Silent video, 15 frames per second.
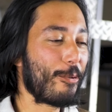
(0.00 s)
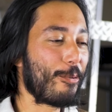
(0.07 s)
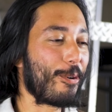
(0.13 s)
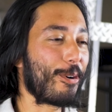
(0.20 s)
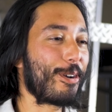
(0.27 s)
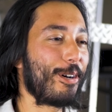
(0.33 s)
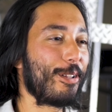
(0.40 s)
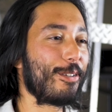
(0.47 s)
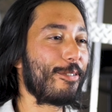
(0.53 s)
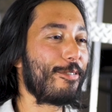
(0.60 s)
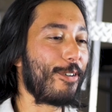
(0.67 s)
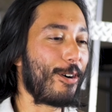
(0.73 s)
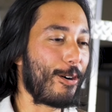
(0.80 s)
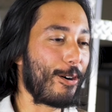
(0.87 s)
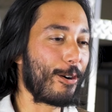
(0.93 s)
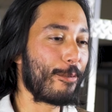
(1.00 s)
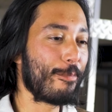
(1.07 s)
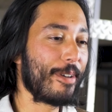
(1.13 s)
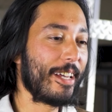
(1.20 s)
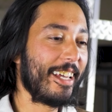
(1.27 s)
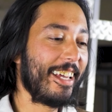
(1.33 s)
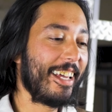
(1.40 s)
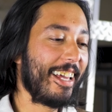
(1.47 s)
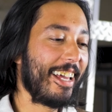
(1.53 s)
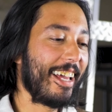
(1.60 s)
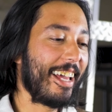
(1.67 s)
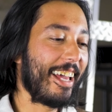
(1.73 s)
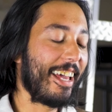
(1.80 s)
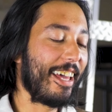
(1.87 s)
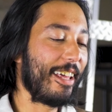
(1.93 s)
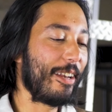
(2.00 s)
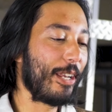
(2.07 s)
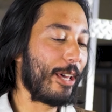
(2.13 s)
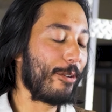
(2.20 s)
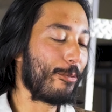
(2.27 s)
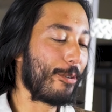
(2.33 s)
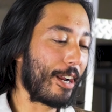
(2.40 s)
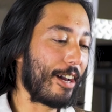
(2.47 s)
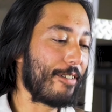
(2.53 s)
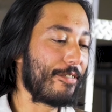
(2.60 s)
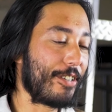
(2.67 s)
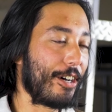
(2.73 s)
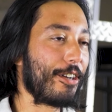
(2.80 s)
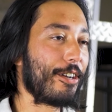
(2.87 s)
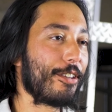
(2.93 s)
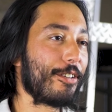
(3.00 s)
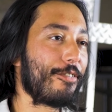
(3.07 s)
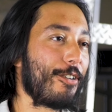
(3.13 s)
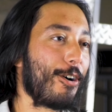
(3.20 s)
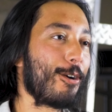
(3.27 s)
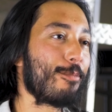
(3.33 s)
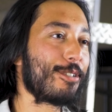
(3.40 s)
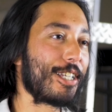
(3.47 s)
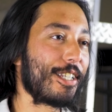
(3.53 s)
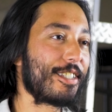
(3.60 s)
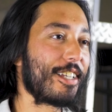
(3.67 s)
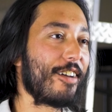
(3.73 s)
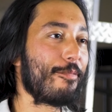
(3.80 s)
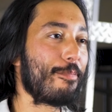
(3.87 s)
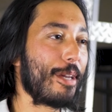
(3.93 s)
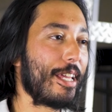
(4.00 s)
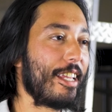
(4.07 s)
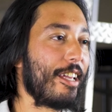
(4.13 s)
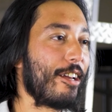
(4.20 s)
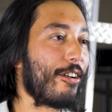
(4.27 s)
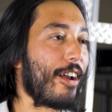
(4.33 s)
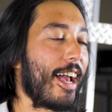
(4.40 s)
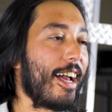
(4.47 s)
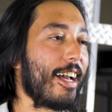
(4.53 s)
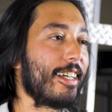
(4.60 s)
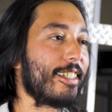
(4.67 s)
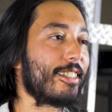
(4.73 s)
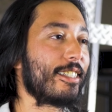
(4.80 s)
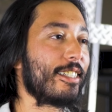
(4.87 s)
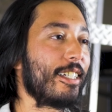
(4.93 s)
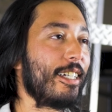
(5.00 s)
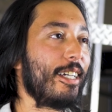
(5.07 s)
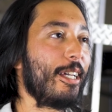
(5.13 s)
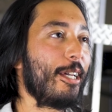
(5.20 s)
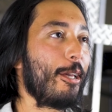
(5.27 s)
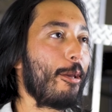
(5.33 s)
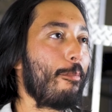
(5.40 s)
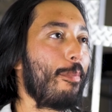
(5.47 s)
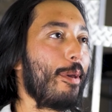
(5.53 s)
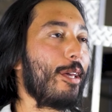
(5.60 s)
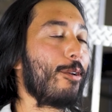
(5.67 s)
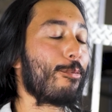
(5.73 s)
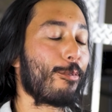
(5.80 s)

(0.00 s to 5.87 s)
work on the farm and, and what I've done on the farm since I've been here has been